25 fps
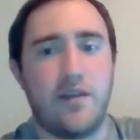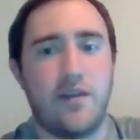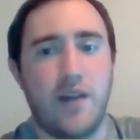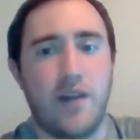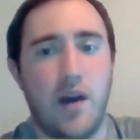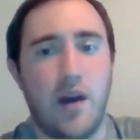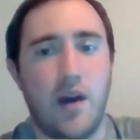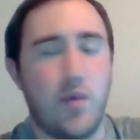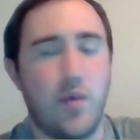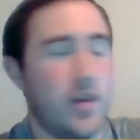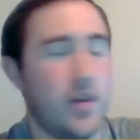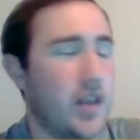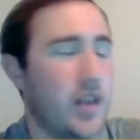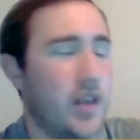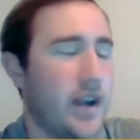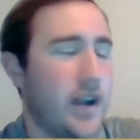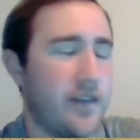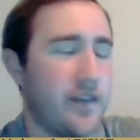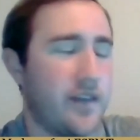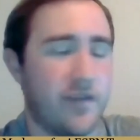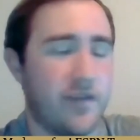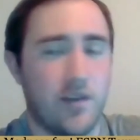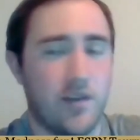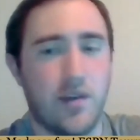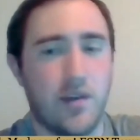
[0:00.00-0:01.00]
would
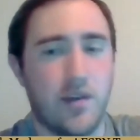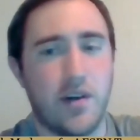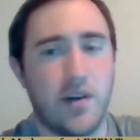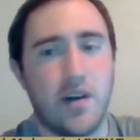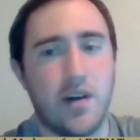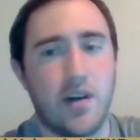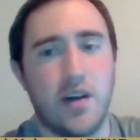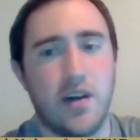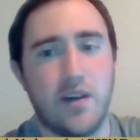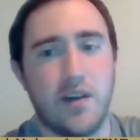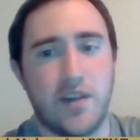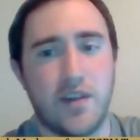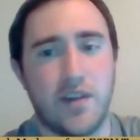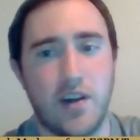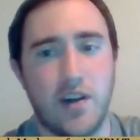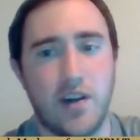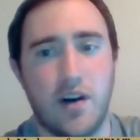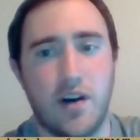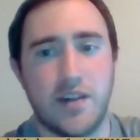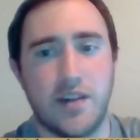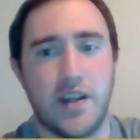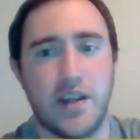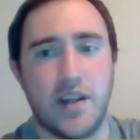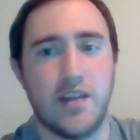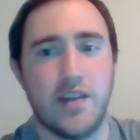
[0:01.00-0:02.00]
like Florida if
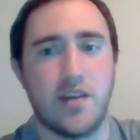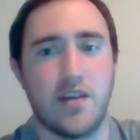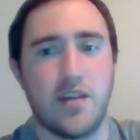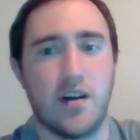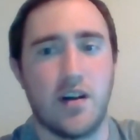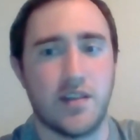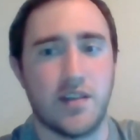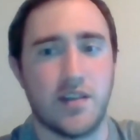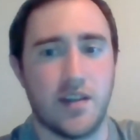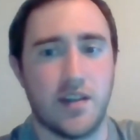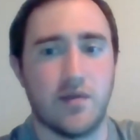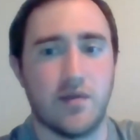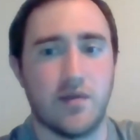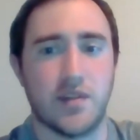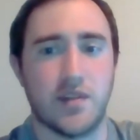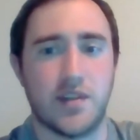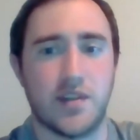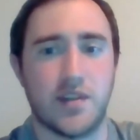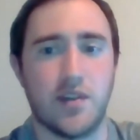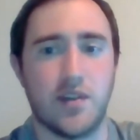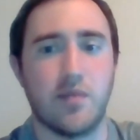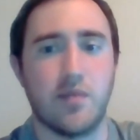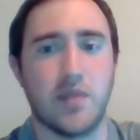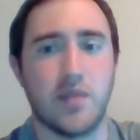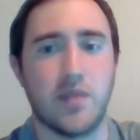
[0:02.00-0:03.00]
Keontae Johnson was
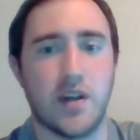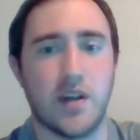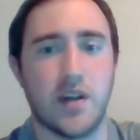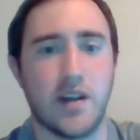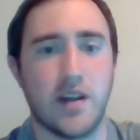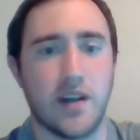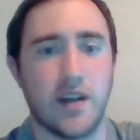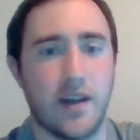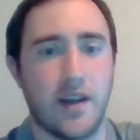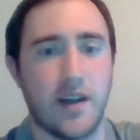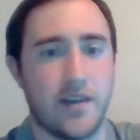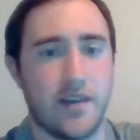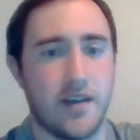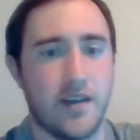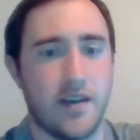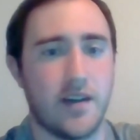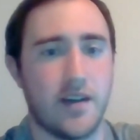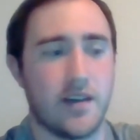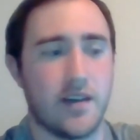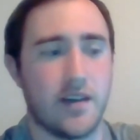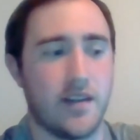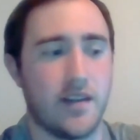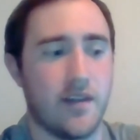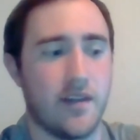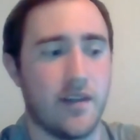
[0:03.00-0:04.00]
still playing. I
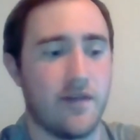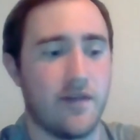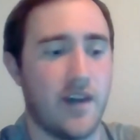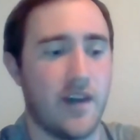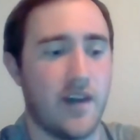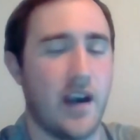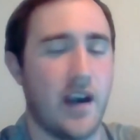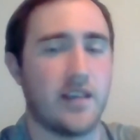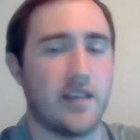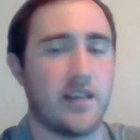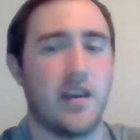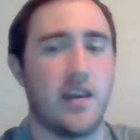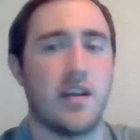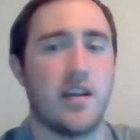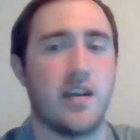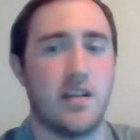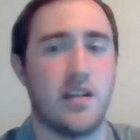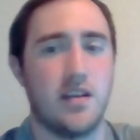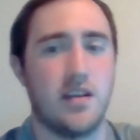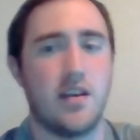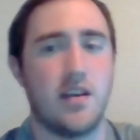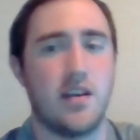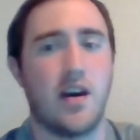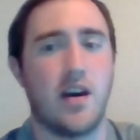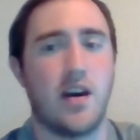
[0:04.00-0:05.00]
think the fact that
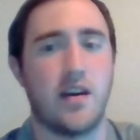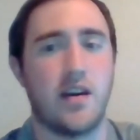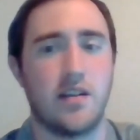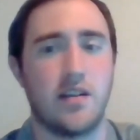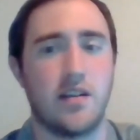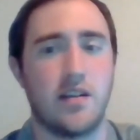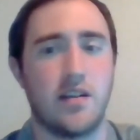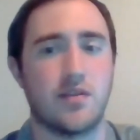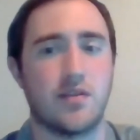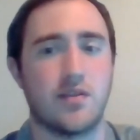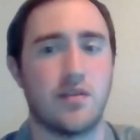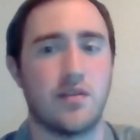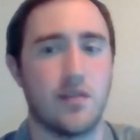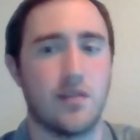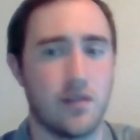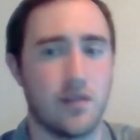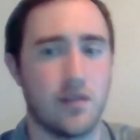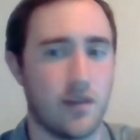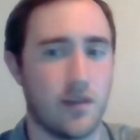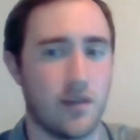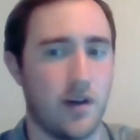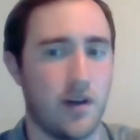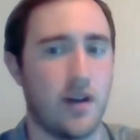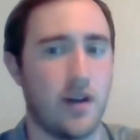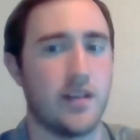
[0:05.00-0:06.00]
he got injured
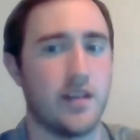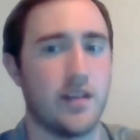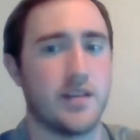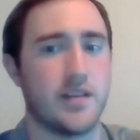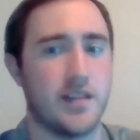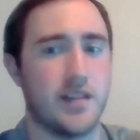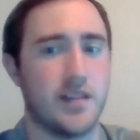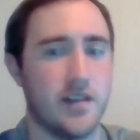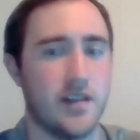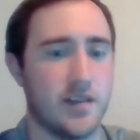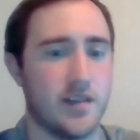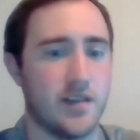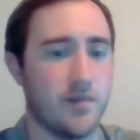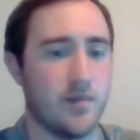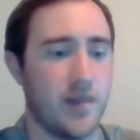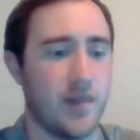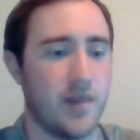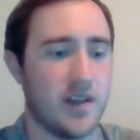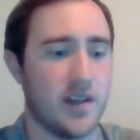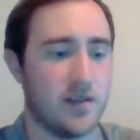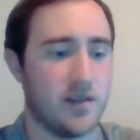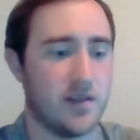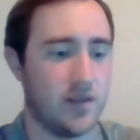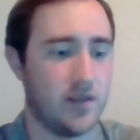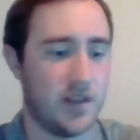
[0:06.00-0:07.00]
earlier on in the season
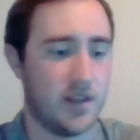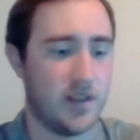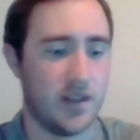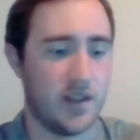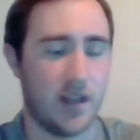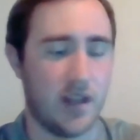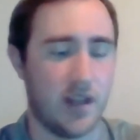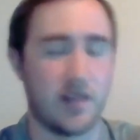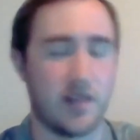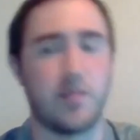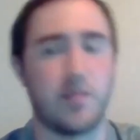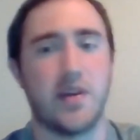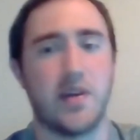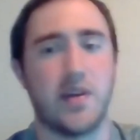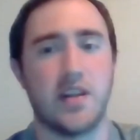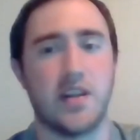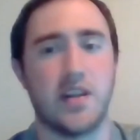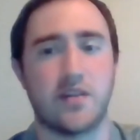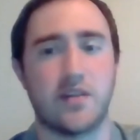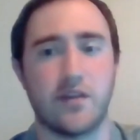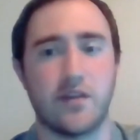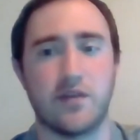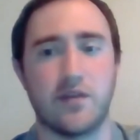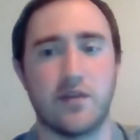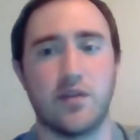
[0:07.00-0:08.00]
basically set the
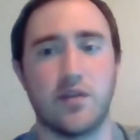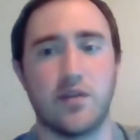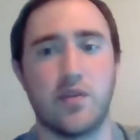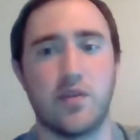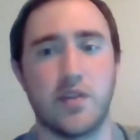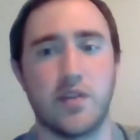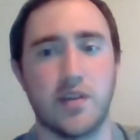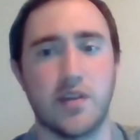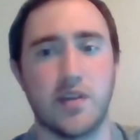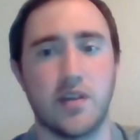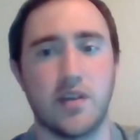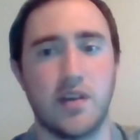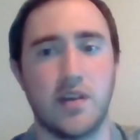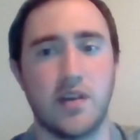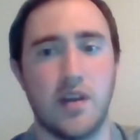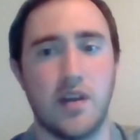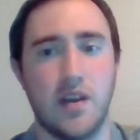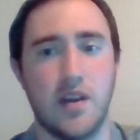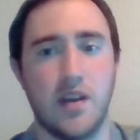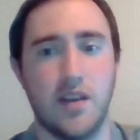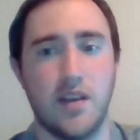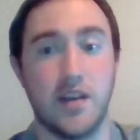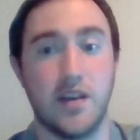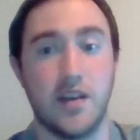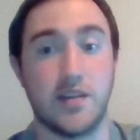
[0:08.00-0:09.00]
pace for Florida
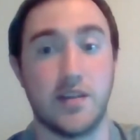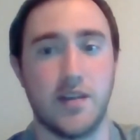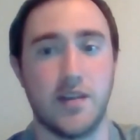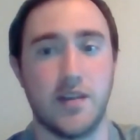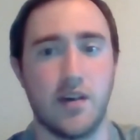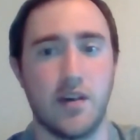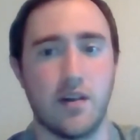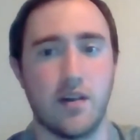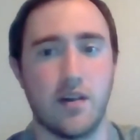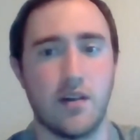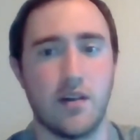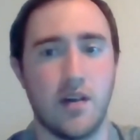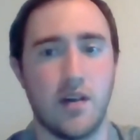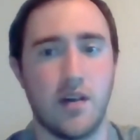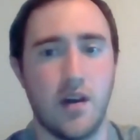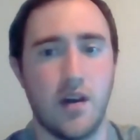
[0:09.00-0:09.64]
this year.